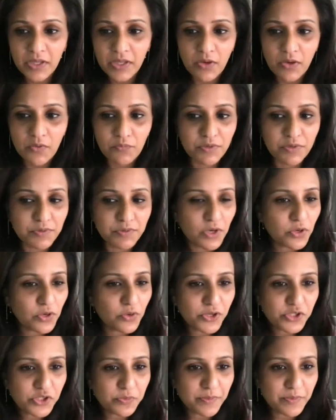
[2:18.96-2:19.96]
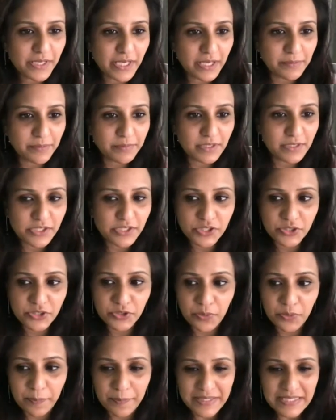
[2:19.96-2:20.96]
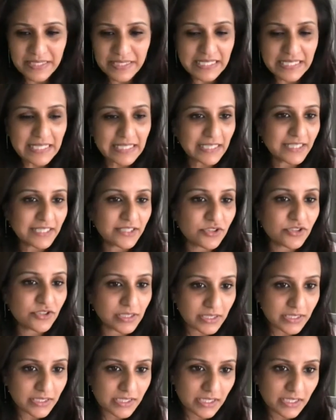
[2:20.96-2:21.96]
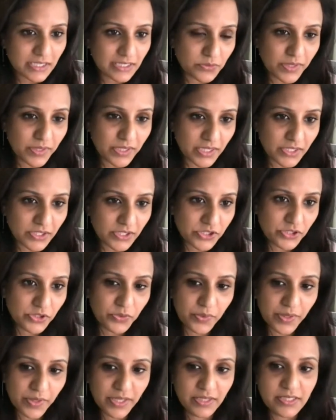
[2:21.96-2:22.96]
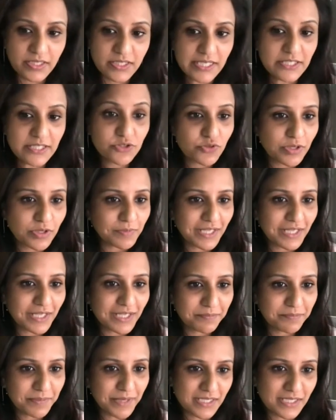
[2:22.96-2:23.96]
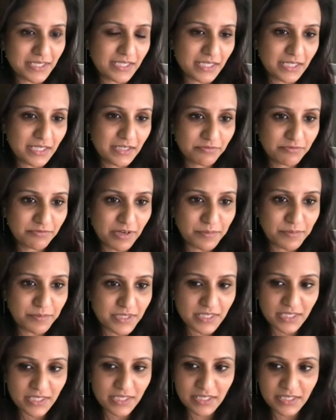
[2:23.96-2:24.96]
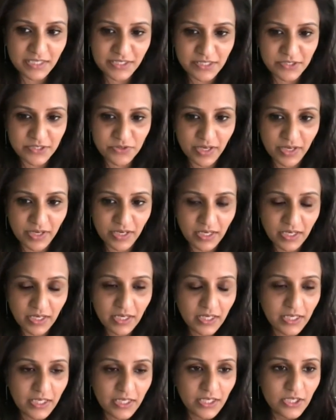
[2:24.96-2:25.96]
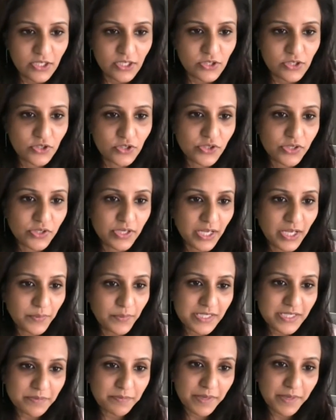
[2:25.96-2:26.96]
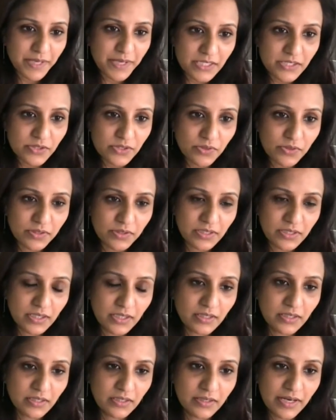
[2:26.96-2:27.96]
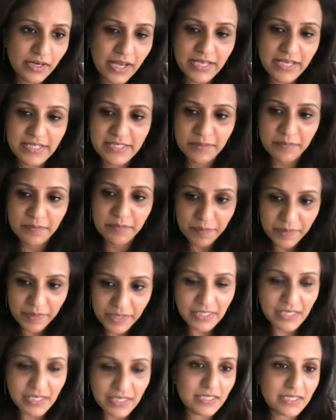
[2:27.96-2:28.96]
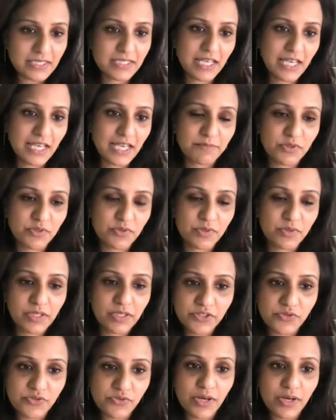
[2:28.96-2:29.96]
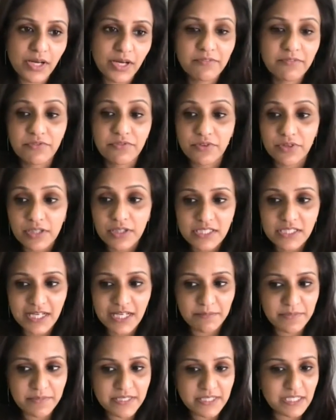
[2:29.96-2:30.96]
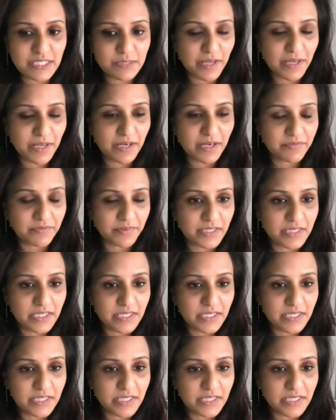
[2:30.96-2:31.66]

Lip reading: we were not going to be able to maintain the agility that we need to in this extremely competitive pharmaceutical industry. So today we depend on our SAP landscape to really drive real-time business benefits.